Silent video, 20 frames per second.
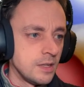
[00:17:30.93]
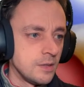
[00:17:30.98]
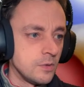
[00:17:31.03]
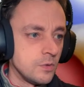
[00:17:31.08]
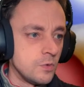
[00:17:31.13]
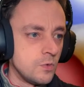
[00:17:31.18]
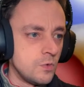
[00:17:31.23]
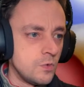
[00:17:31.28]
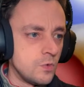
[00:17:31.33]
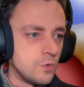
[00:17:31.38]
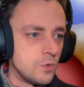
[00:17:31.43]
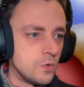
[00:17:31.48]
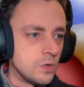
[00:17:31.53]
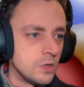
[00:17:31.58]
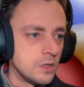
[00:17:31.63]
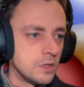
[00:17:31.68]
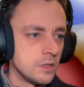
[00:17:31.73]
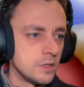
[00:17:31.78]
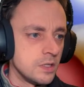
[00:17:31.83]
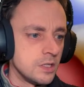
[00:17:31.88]
Ooh,
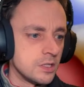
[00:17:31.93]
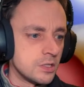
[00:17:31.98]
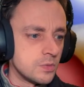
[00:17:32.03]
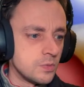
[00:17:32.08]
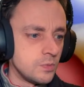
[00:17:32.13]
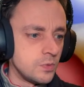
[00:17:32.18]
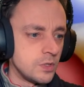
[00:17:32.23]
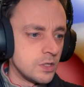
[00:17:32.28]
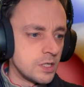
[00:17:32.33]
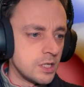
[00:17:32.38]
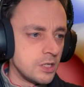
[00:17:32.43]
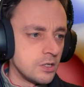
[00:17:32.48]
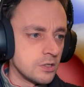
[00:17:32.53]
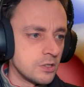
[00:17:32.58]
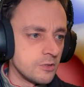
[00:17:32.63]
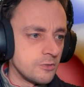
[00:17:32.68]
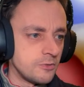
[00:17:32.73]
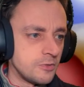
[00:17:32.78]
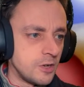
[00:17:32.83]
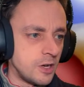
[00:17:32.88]
it's working on
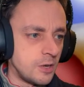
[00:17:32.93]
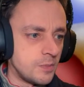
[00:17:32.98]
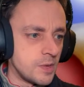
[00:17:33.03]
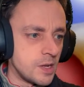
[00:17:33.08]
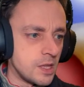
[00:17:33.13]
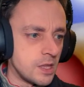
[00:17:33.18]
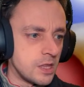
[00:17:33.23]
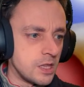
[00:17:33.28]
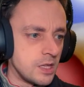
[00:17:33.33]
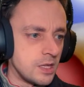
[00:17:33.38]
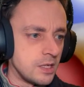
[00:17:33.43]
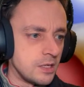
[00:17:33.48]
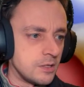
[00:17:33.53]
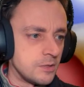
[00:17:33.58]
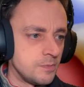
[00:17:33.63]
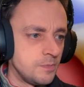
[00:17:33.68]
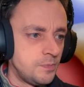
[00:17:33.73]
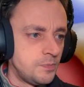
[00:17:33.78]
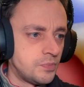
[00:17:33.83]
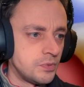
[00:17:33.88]
the farming thing.
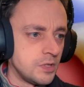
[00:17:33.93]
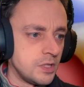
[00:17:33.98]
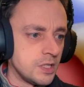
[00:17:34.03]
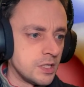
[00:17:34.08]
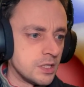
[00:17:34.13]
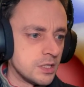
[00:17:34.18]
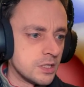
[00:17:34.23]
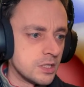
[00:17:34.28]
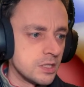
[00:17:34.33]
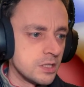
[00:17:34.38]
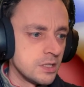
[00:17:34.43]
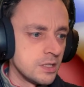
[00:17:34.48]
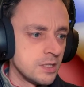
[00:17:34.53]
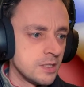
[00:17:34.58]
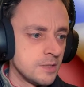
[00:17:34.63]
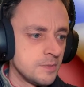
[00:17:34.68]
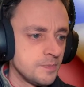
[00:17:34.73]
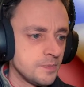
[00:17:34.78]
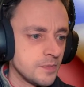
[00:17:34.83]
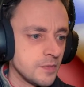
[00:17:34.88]
Brilliant.
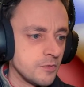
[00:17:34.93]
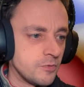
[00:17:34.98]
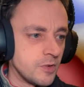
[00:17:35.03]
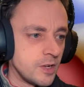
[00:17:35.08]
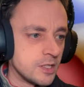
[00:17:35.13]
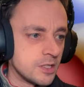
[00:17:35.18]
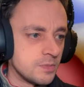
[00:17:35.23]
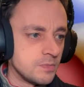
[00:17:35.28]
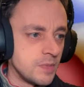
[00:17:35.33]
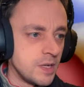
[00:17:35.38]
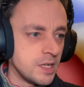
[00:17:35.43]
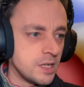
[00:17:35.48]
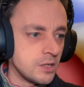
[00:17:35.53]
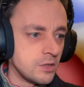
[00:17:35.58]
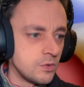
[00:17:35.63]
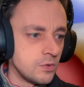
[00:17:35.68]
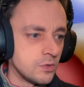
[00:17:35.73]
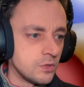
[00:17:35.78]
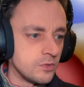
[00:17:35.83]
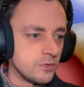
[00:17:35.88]
In fact, make
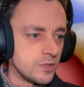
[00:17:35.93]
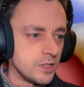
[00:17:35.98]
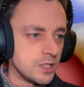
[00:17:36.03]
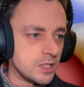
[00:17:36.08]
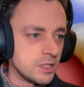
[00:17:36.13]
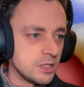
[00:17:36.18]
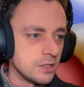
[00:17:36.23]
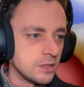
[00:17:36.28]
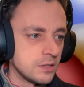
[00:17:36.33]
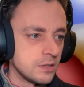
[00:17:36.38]
all of it.